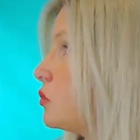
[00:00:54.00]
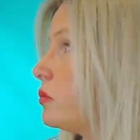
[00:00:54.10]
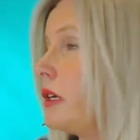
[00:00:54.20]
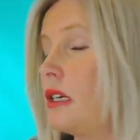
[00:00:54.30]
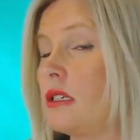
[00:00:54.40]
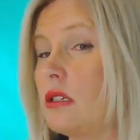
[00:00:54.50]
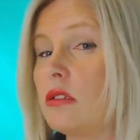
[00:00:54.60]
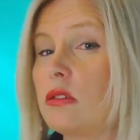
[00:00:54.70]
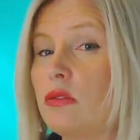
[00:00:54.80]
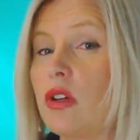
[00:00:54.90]
grid
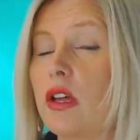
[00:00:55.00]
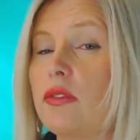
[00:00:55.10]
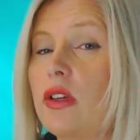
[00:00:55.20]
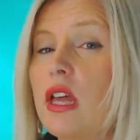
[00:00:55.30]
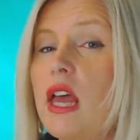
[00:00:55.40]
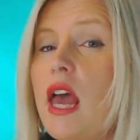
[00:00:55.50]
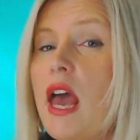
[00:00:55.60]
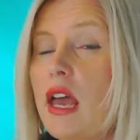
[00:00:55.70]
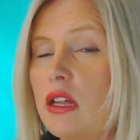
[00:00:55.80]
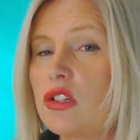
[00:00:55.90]
of life,
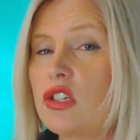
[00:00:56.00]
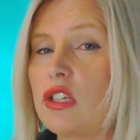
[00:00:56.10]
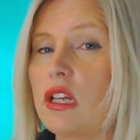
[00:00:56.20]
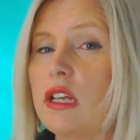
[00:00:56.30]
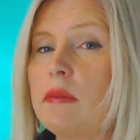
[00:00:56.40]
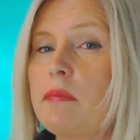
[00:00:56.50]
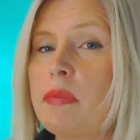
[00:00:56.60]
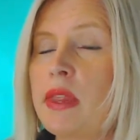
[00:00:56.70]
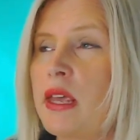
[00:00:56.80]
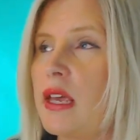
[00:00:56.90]
actually
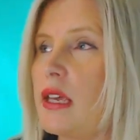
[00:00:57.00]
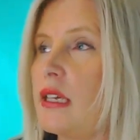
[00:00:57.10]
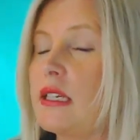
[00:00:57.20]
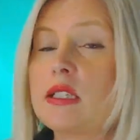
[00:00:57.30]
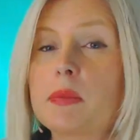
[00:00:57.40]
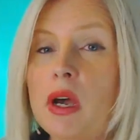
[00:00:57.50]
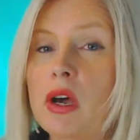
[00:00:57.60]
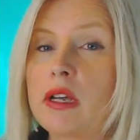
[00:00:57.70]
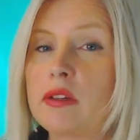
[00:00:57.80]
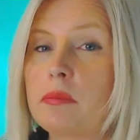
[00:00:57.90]
is
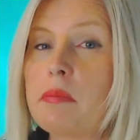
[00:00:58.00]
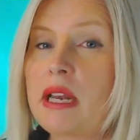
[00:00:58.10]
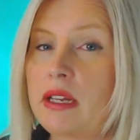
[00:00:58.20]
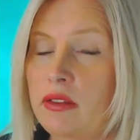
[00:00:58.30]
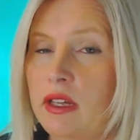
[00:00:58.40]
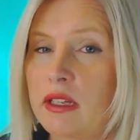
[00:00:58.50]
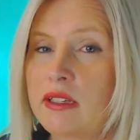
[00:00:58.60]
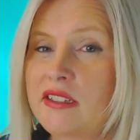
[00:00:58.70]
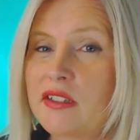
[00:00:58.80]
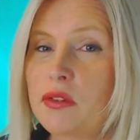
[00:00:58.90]
behind many
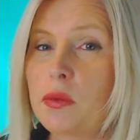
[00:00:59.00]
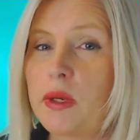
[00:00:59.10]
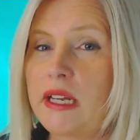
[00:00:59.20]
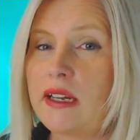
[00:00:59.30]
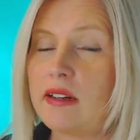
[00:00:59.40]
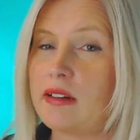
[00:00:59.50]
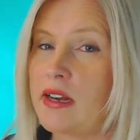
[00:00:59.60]
things that we